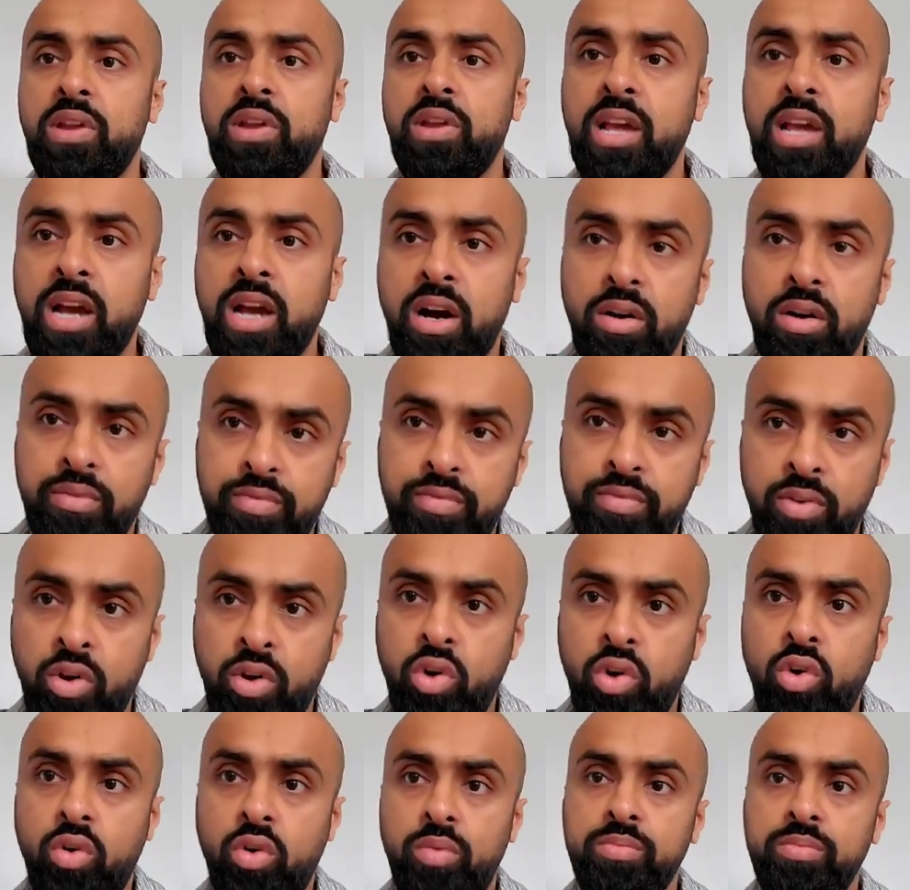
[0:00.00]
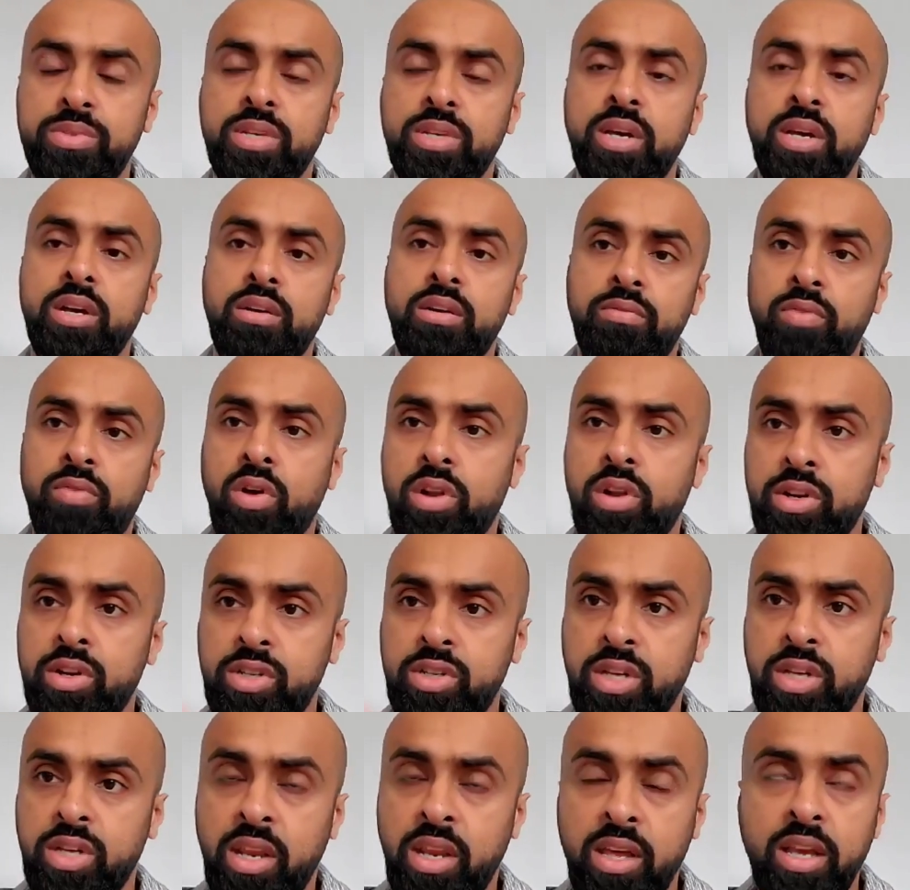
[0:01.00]
filling out forms,
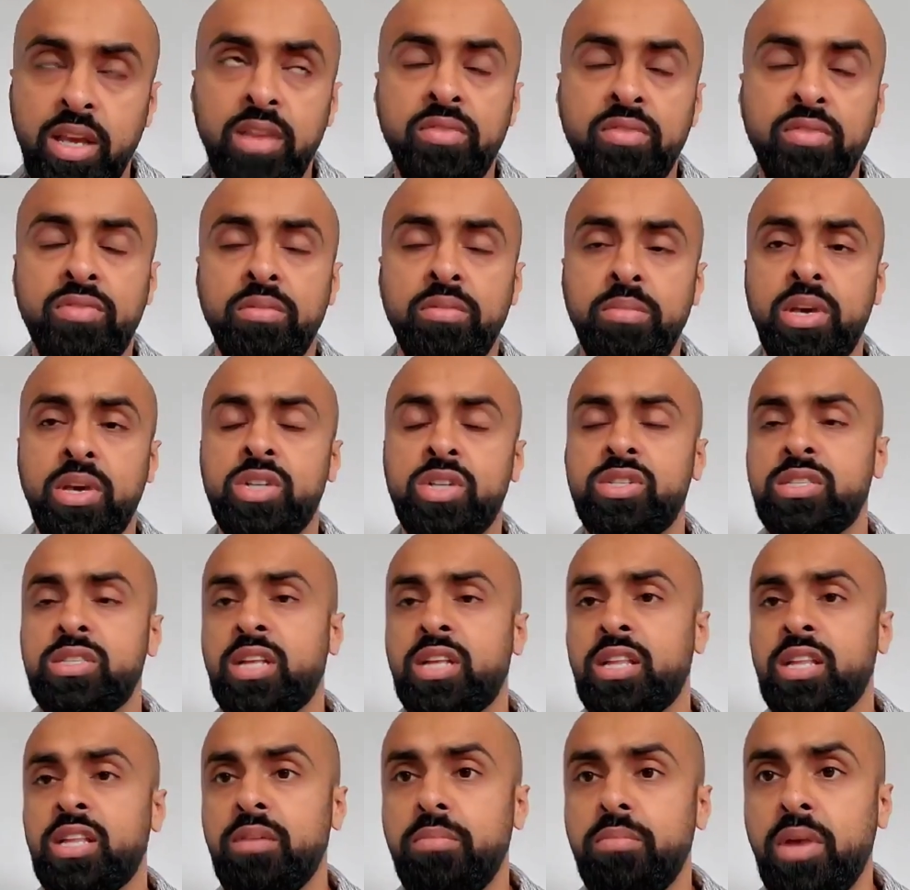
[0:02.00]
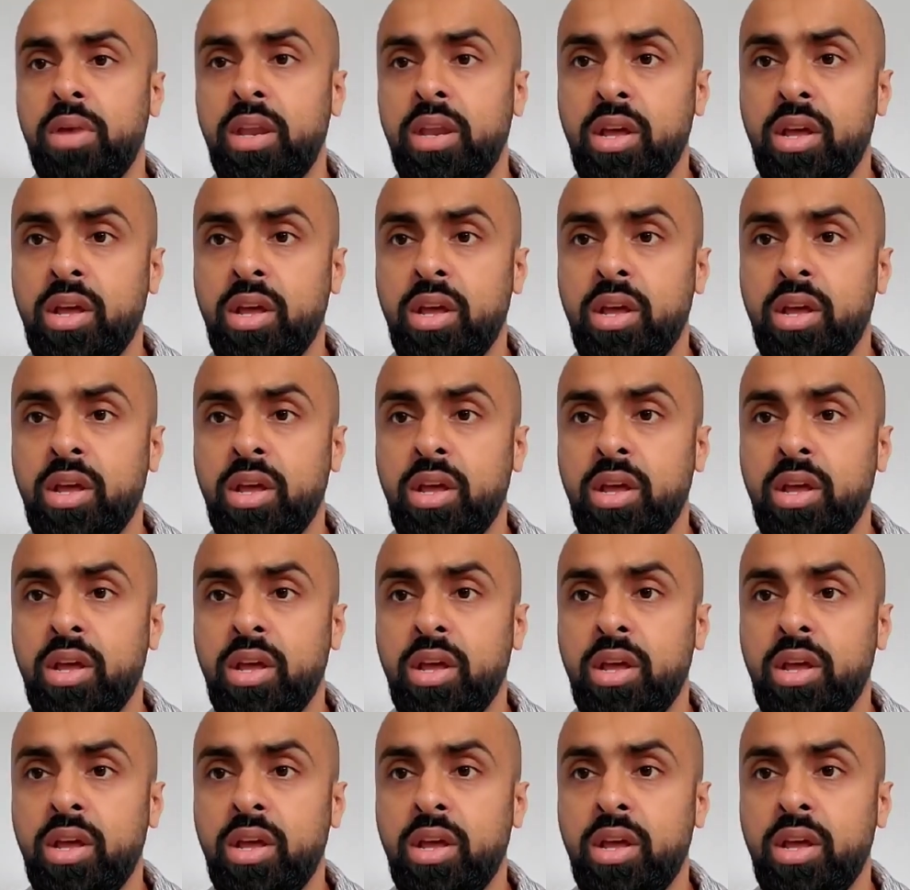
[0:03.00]
volunteering information that